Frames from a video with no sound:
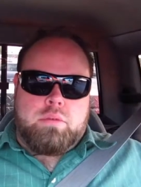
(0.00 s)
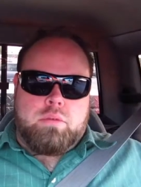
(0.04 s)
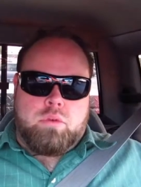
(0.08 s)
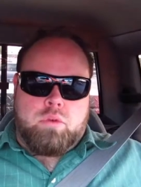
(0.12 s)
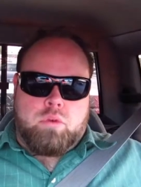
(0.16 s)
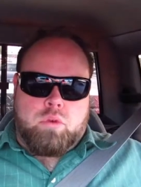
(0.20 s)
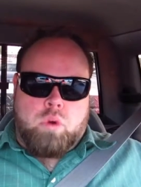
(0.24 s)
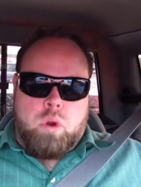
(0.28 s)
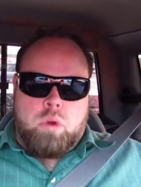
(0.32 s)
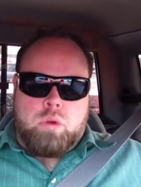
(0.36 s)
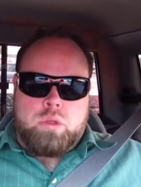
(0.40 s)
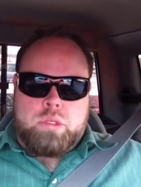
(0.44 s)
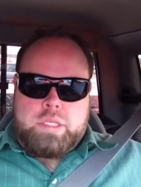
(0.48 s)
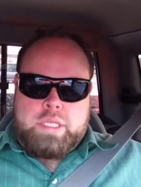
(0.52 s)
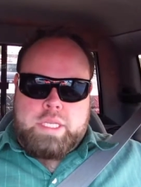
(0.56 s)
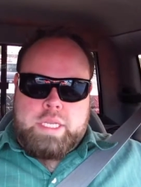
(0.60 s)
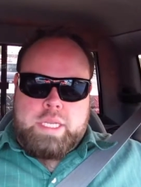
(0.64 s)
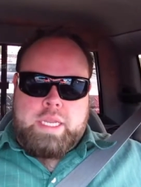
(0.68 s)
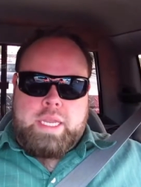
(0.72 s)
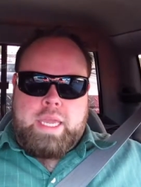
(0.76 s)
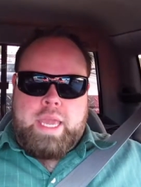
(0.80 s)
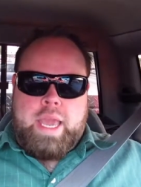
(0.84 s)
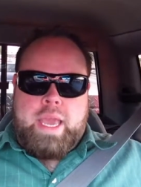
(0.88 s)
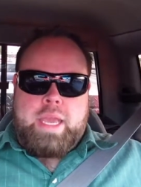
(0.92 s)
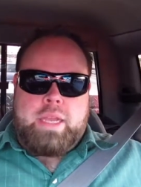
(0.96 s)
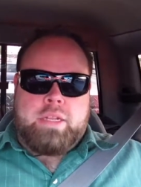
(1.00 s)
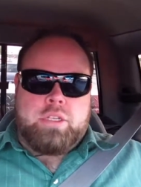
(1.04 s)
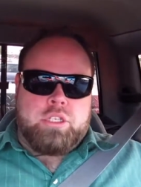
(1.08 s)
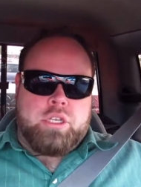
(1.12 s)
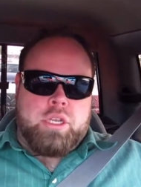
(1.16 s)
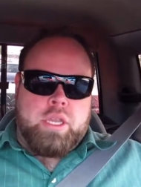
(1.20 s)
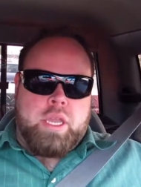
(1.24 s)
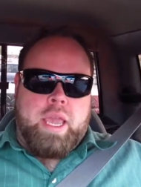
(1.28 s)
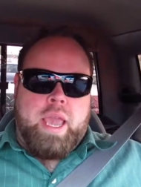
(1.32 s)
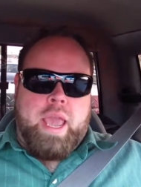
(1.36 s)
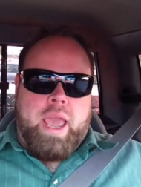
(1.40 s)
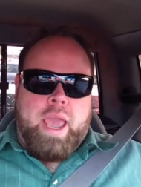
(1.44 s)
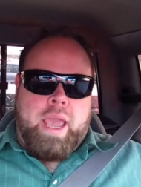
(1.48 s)
grossly
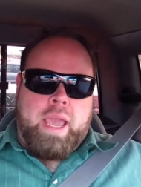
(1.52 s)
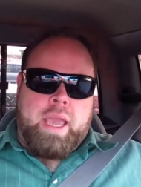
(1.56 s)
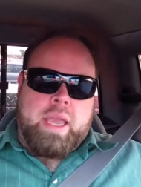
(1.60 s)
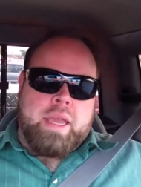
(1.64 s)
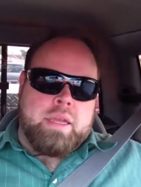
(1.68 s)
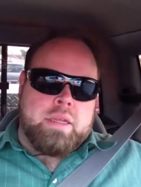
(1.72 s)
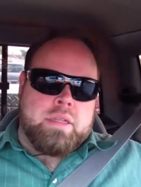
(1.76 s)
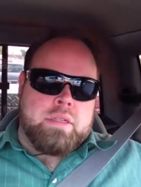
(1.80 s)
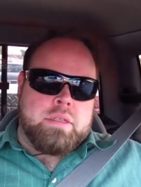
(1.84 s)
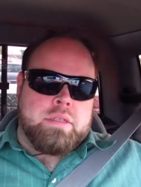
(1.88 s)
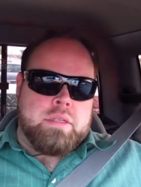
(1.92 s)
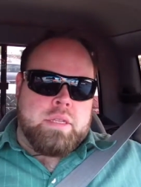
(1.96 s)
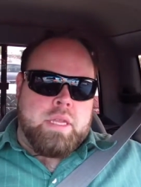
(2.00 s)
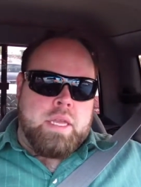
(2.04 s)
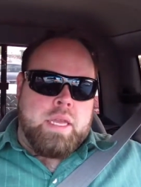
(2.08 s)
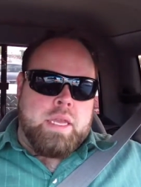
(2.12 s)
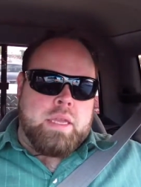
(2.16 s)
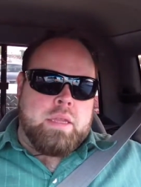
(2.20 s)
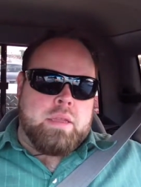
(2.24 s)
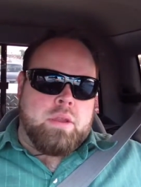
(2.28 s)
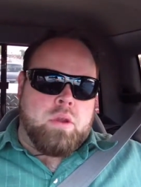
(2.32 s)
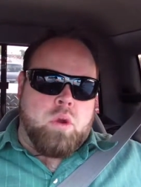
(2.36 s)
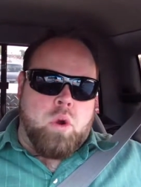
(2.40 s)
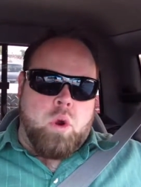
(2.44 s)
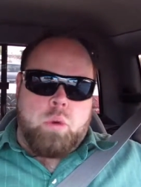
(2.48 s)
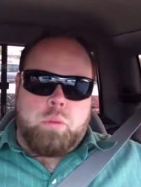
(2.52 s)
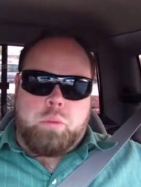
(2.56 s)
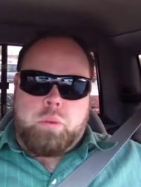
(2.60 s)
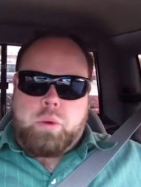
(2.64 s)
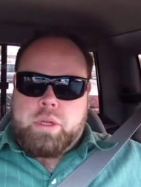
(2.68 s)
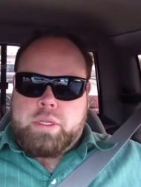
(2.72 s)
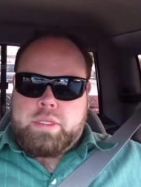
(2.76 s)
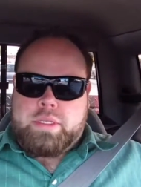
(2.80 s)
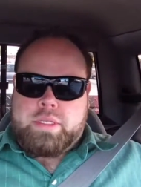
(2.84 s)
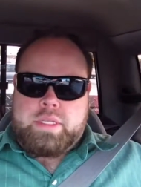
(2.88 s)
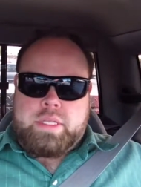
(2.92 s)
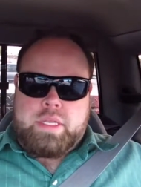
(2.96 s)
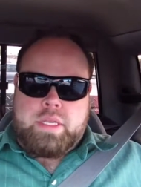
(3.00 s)
engaging and
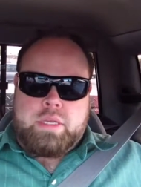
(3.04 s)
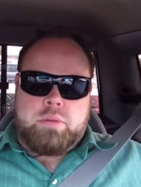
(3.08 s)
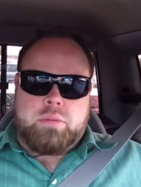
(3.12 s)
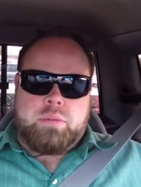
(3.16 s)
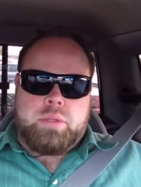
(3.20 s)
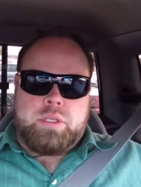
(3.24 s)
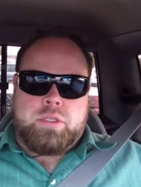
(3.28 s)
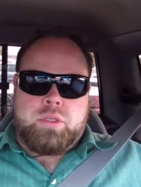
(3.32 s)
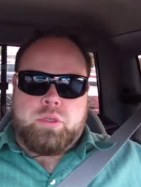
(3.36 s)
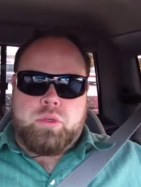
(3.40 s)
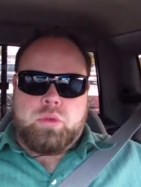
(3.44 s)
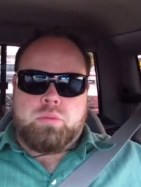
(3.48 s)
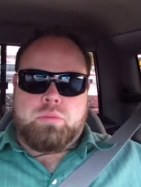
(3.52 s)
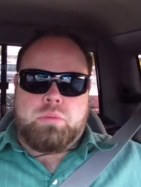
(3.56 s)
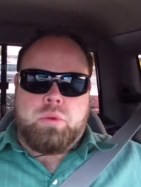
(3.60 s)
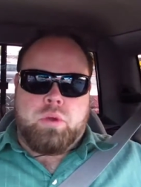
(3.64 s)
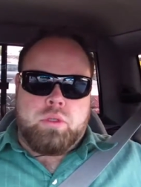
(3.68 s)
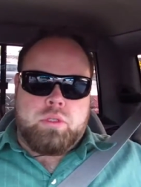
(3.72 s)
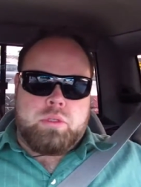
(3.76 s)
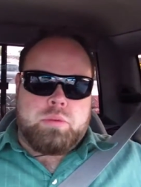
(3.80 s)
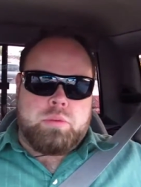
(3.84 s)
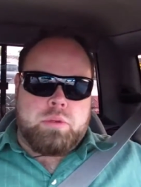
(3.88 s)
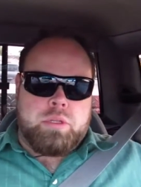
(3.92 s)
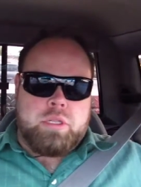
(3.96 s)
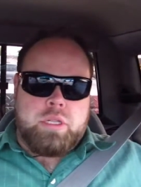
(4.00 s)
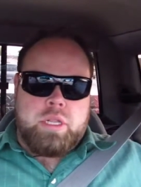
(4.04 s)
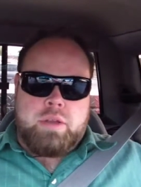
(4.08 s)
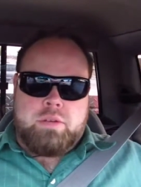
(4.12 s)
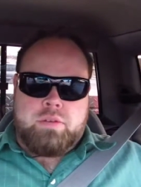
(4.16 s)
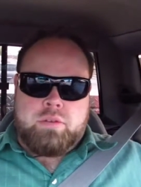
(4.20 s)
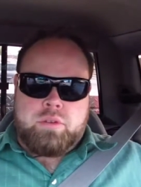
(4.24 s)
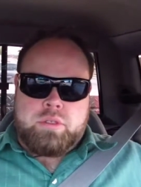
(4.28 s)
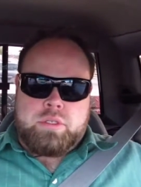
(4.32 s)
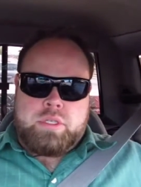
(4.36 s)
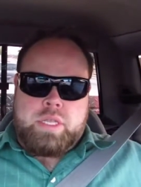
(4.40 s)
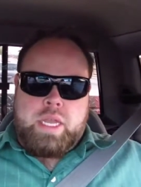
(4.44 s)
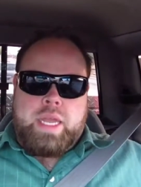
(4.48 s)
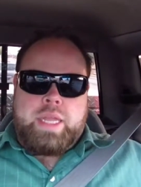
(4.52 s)
incorporates them into multiple
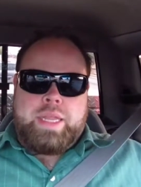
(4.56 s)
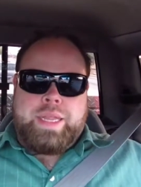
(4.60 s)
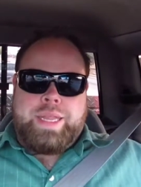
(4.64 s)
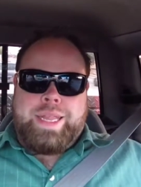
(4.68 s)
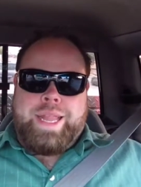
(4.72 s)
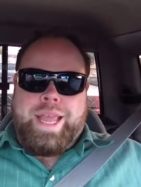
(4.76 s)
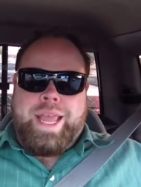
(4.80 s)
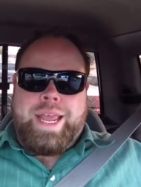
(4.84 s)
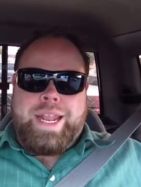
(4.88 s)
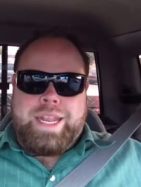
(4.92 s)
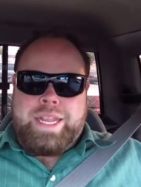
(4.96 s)
levels that they